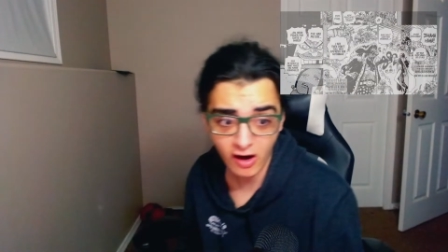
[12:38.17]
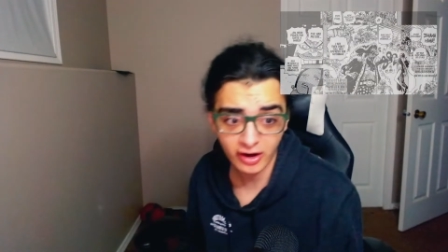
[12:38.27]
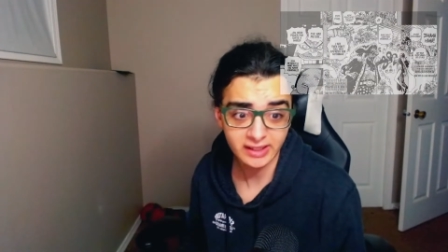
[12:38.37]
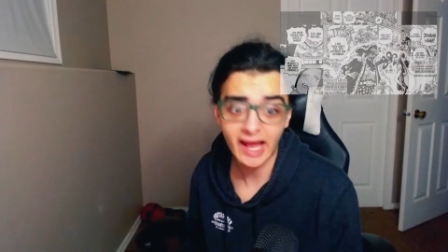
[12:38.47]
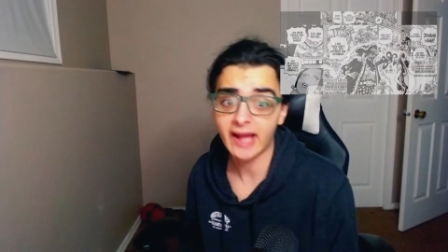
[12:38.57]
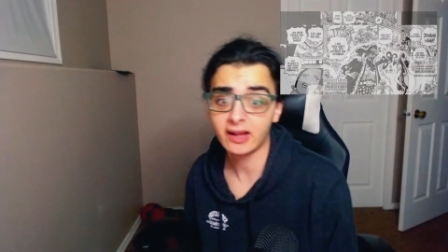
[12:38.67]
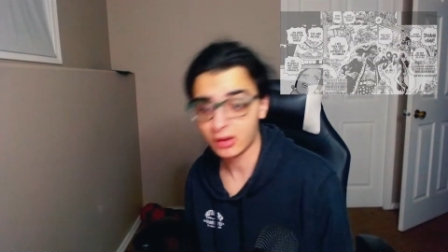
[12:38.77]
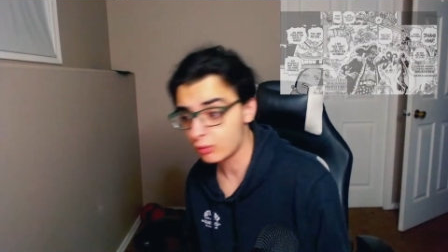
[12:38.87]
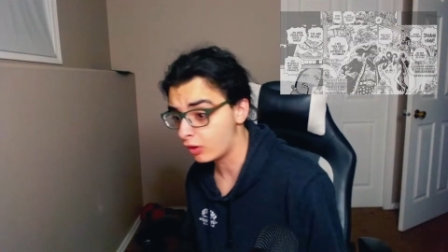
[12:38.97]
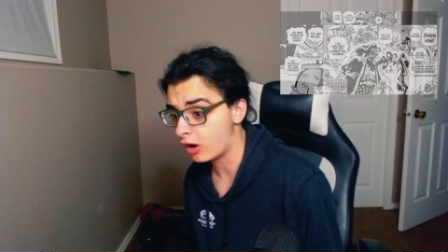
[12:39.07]
heart attack
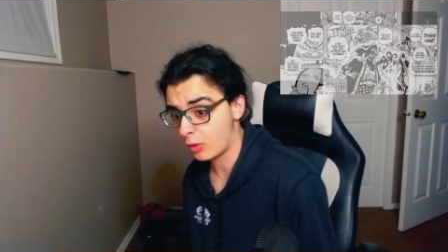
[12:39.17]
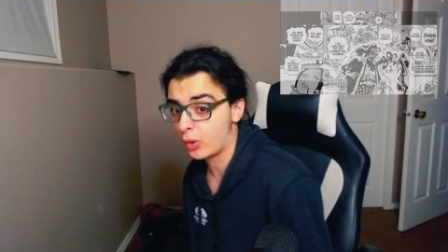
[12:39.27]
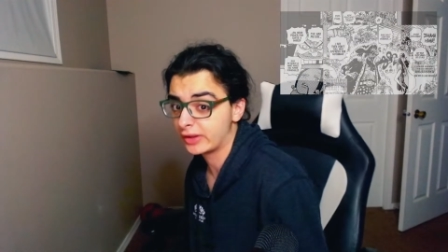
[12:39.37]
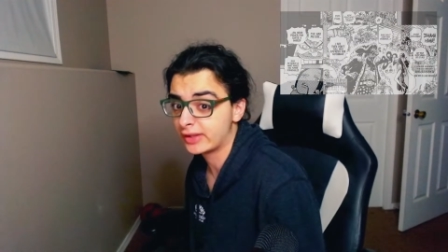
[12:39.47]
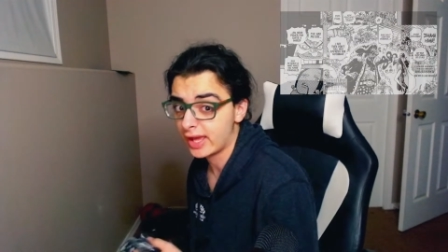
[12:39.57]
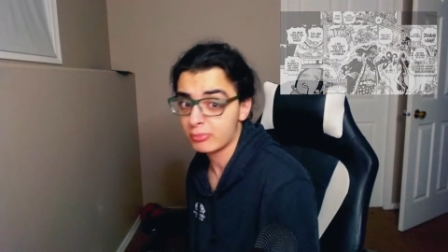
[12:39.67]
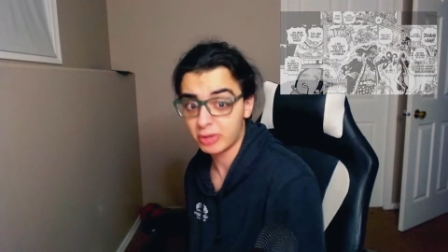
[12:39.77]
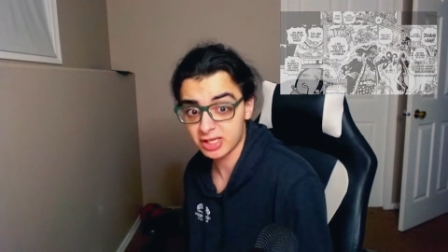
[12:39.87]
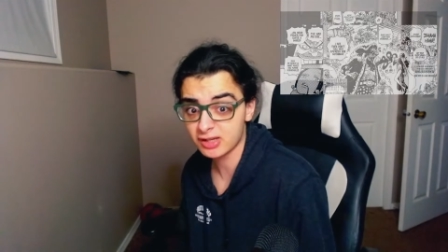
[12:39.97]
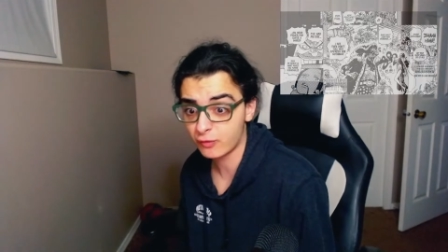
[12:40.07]
one day
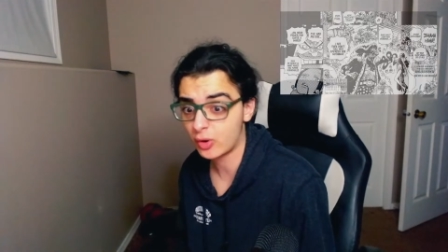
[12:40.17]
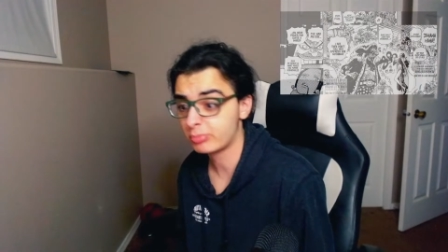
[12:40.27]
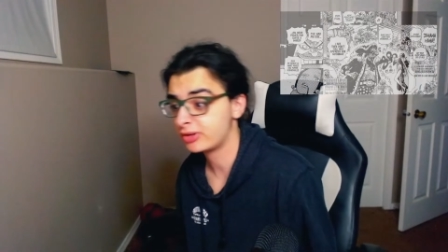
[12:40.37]
because of One